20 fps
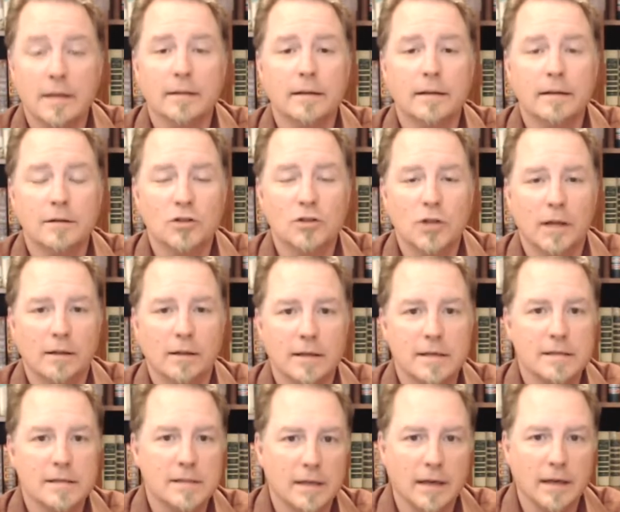gently
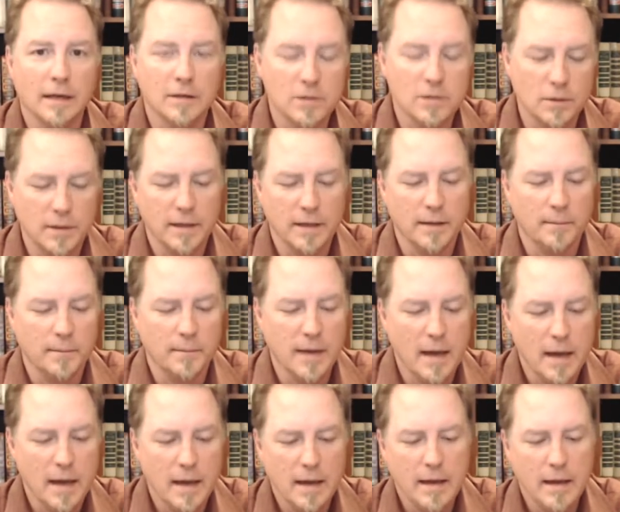singing to him,
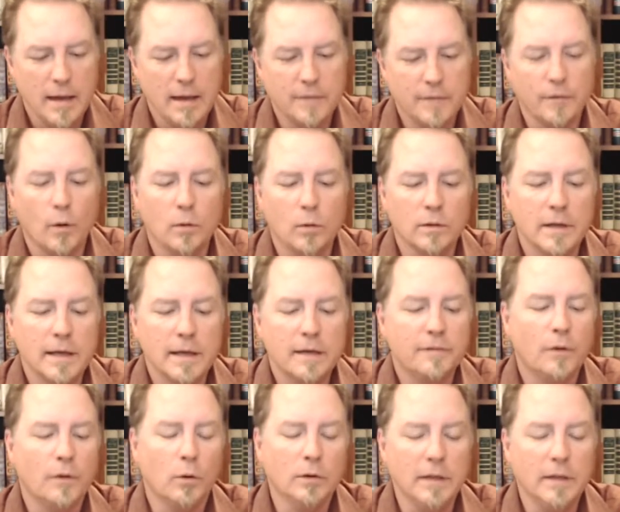If only, if
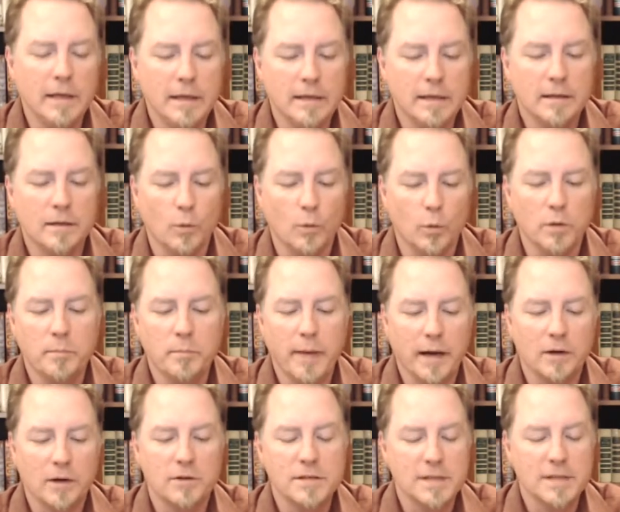only, the
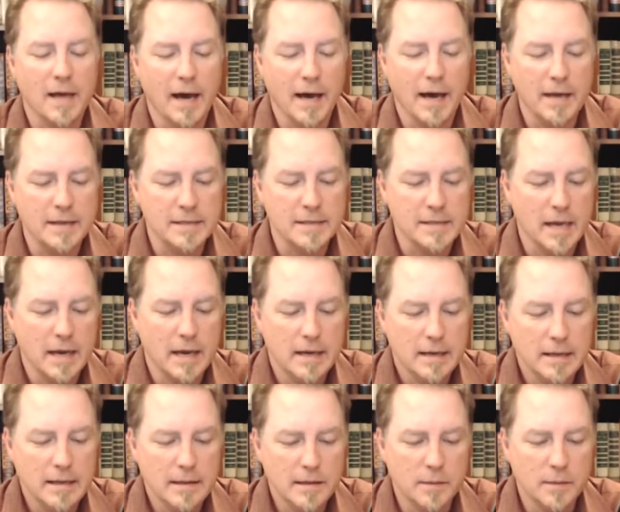woodpecker sighs.
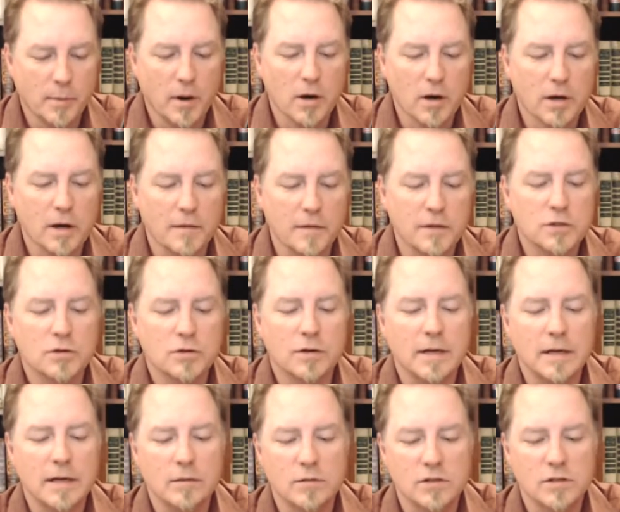The bark on the
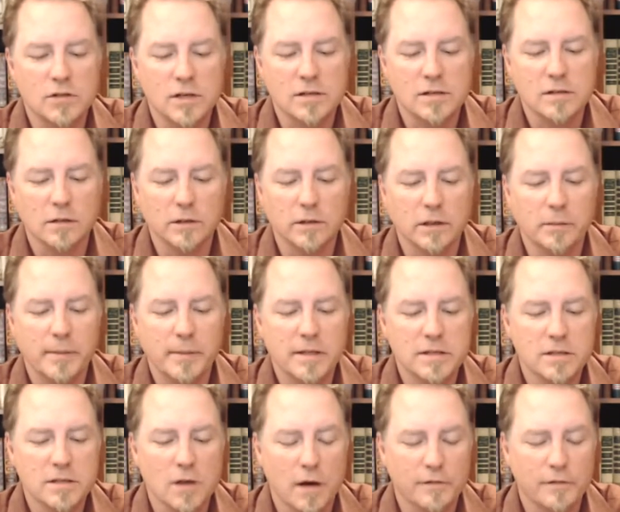tree was just a little bit
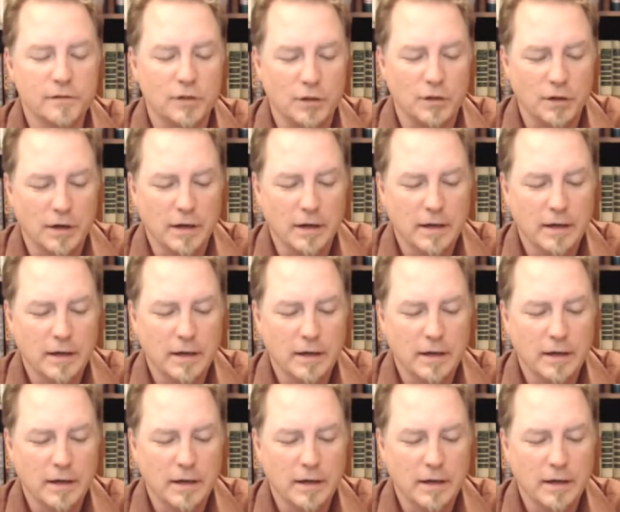softer.